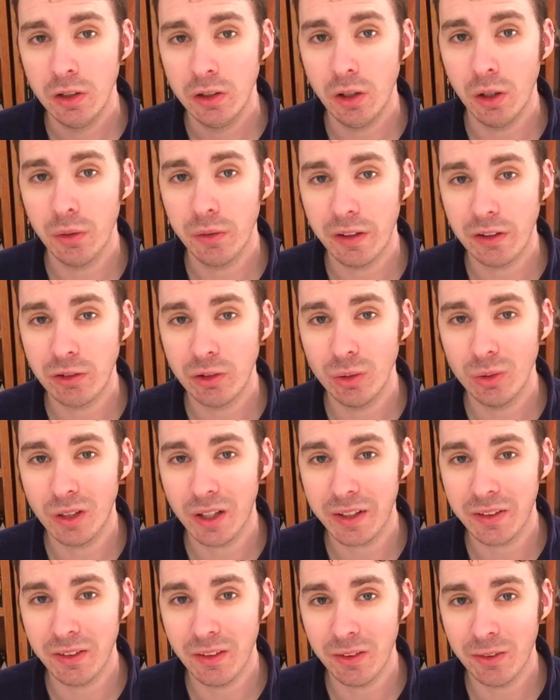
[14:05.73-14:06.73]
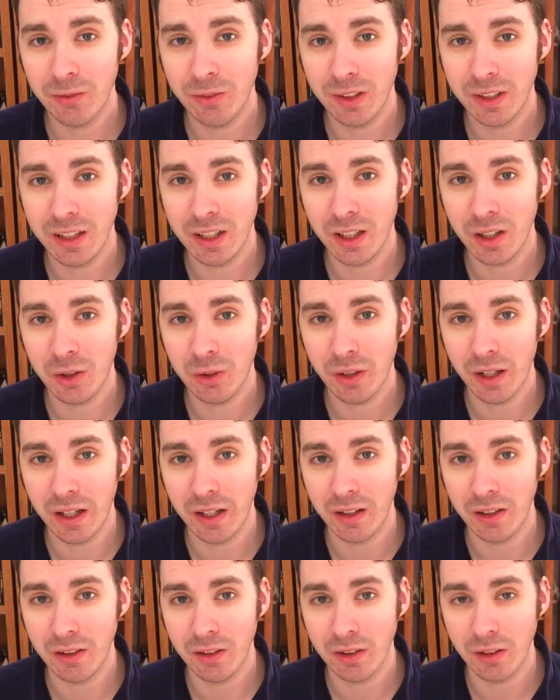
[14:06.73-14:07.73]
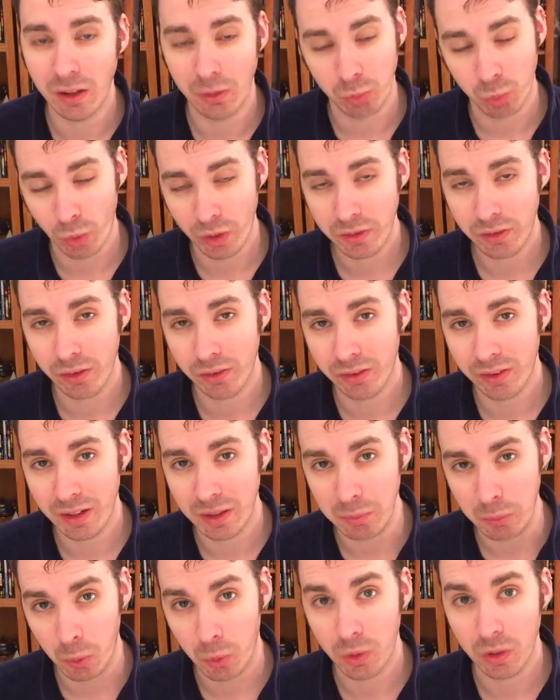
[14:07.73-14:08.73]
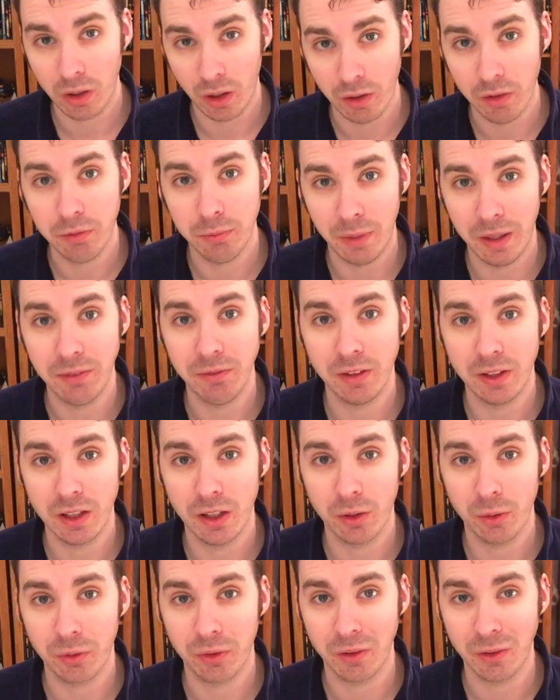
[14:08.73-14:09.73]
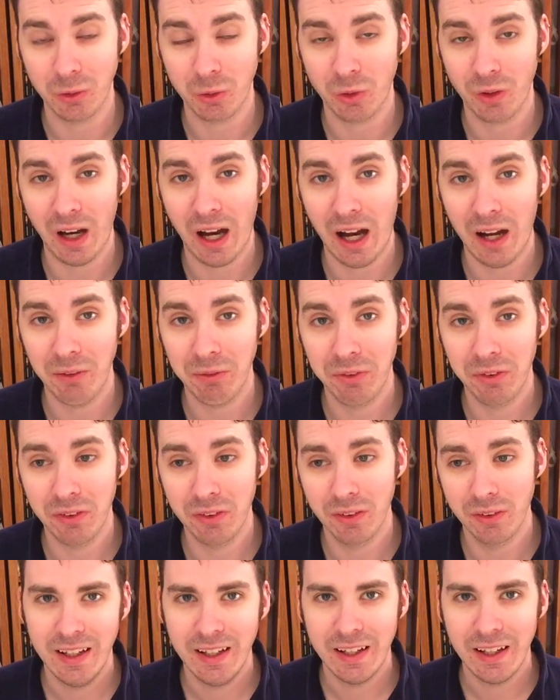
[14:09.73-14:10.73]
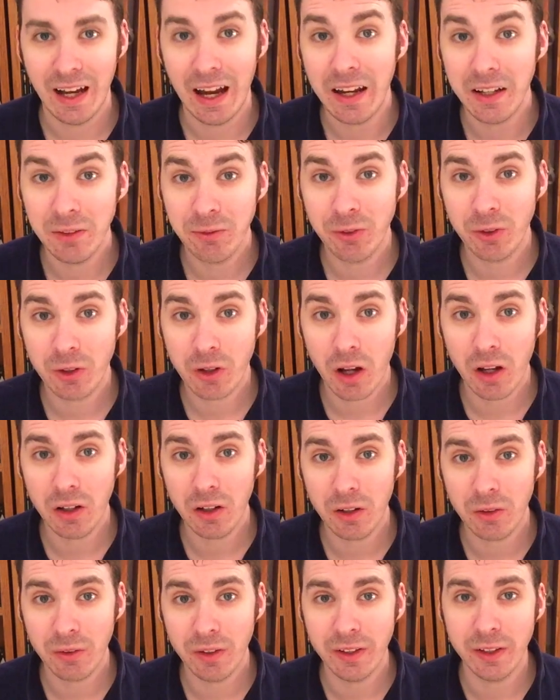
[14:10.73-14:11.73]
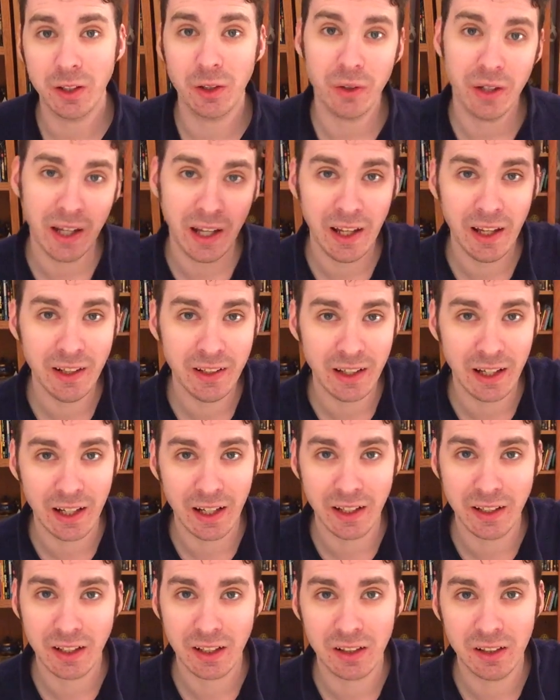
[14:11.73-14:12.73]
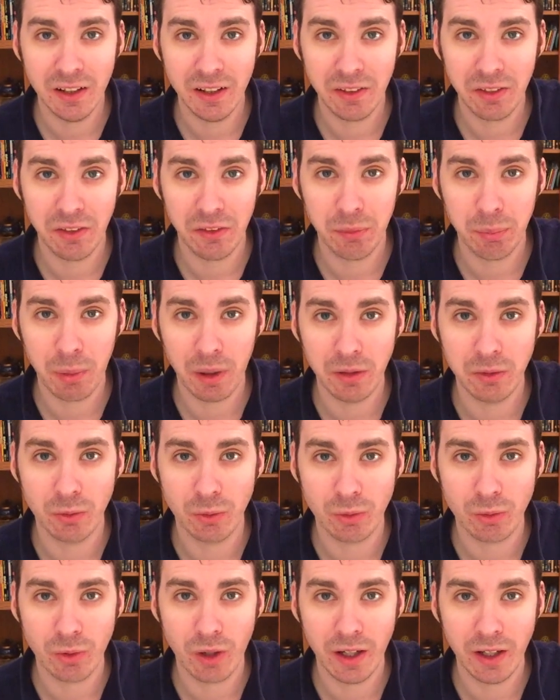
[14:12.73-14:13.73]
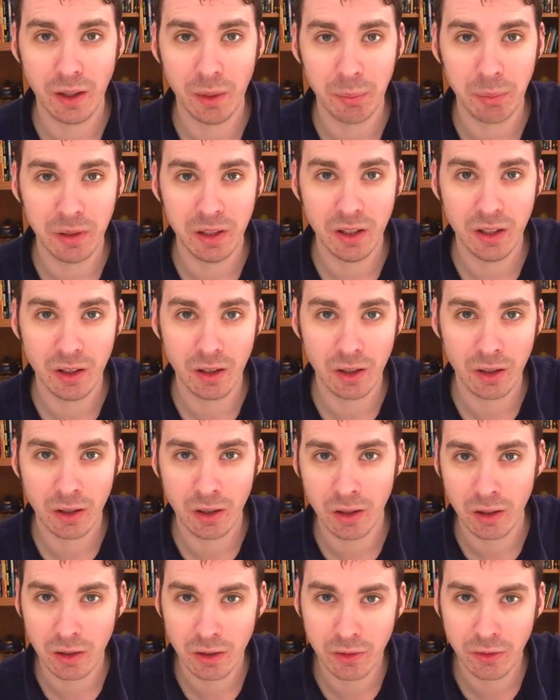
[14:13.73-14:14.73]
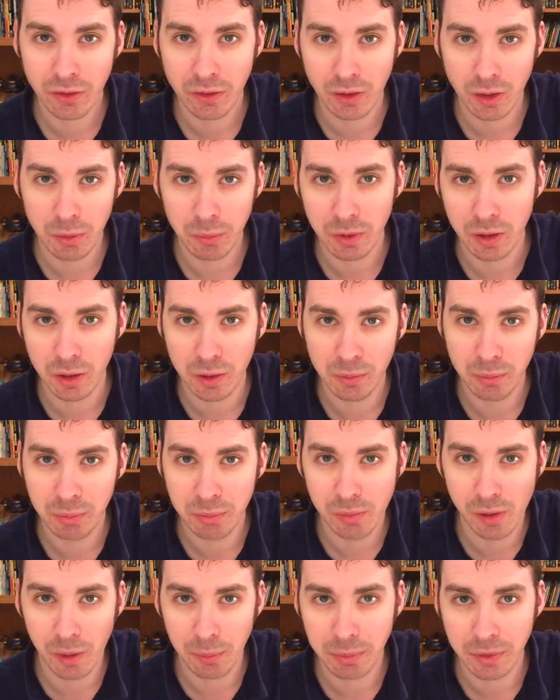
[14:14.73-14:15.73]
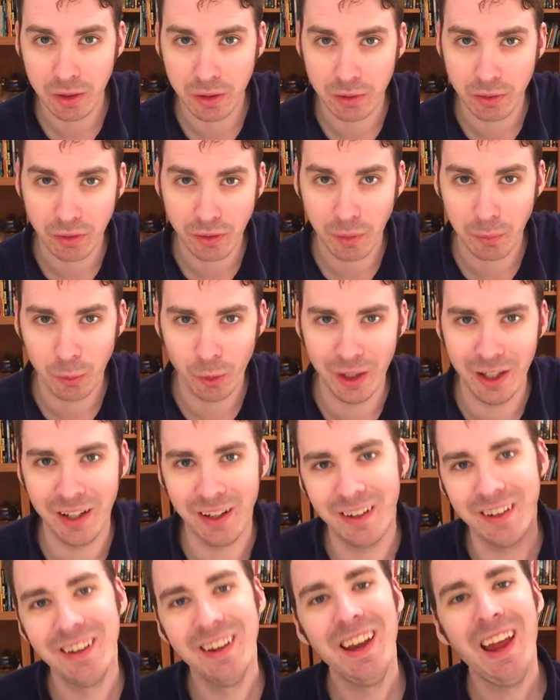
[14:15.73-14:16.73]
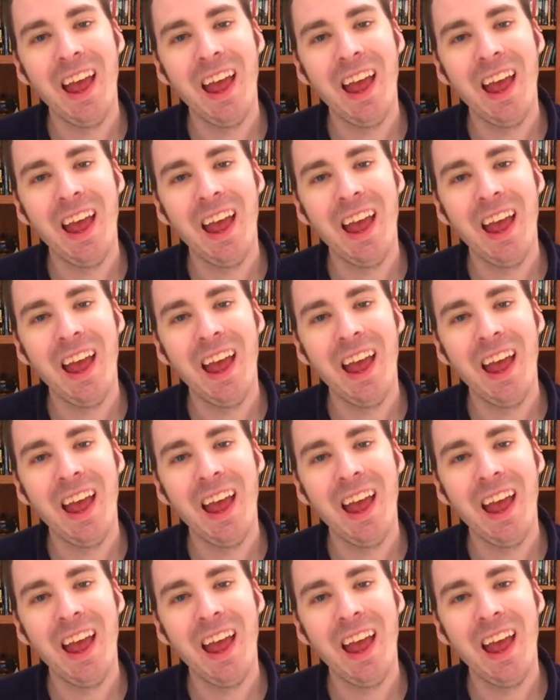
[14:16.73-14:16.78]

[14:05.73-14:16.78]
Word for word: know that you like this video and want to see more of my videos and crafts. And if you're not already, go ahead and click this button right up here. It's going to be up here somewhere.